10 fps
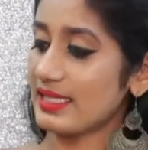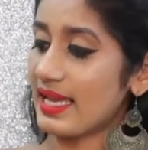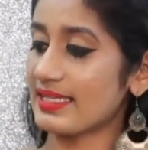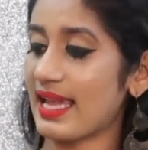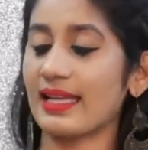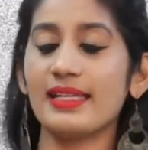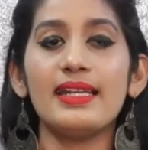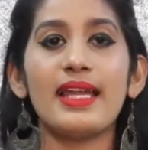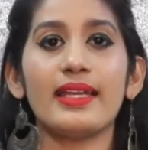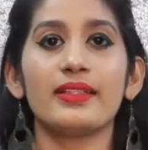It's
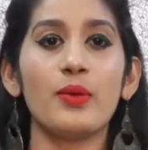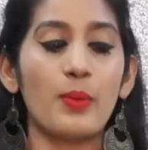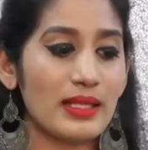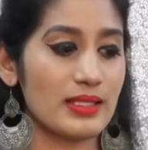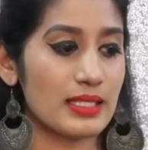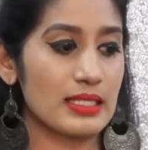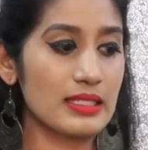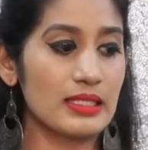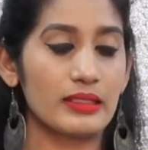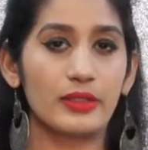exactly like the ones
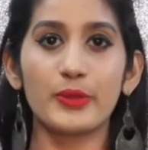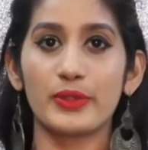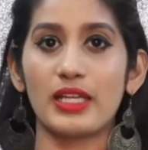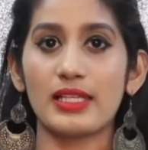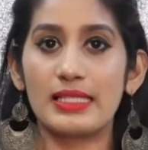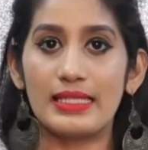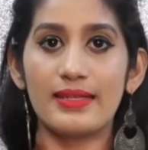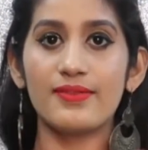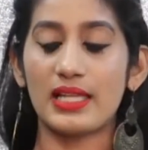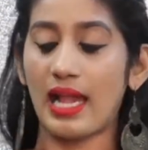the kurta
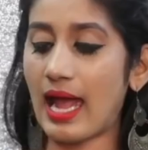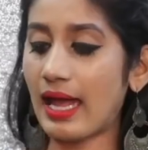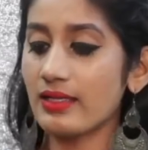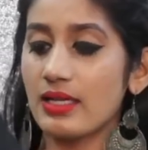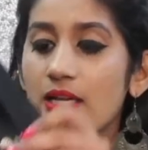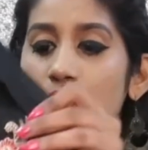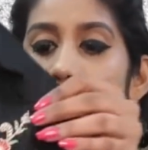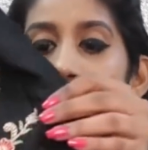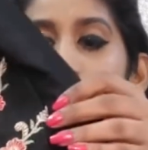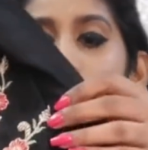sleeves had.
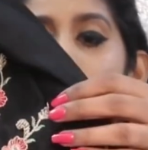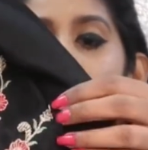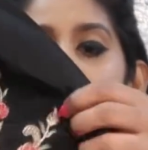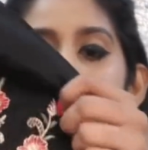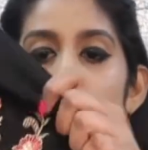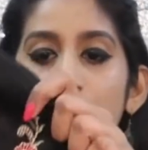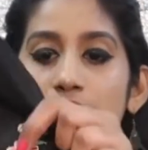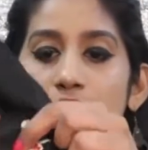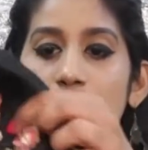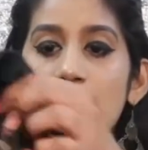So
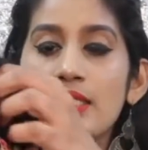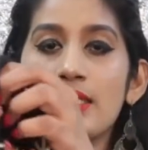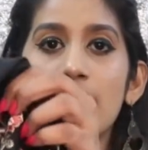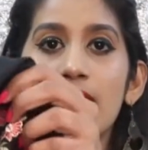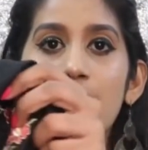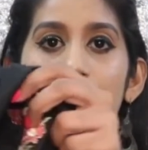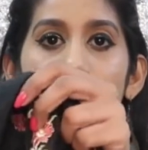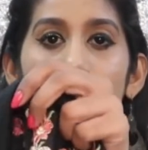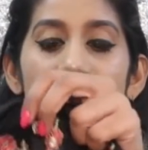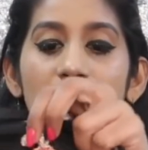this is the
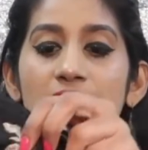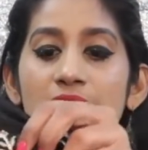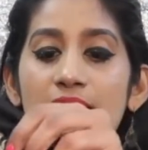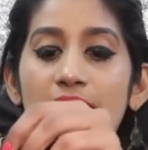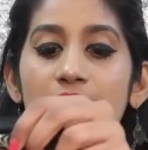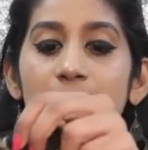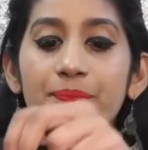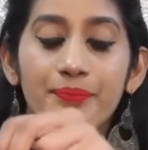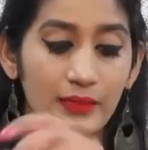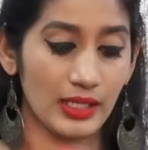embroidery design,
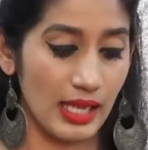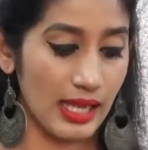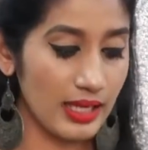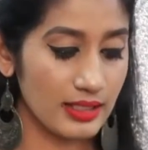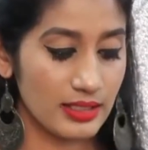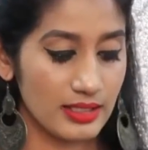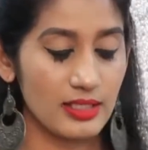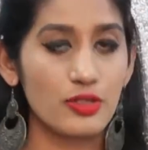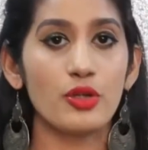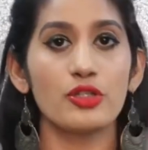and it
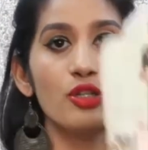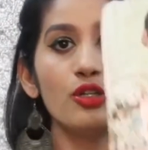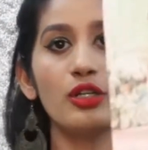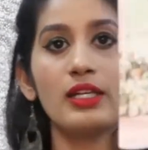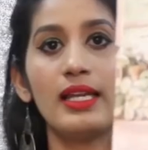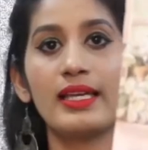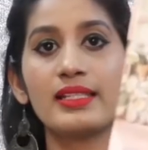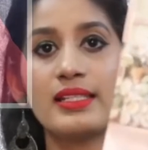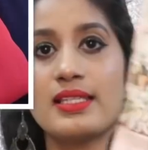is going to look like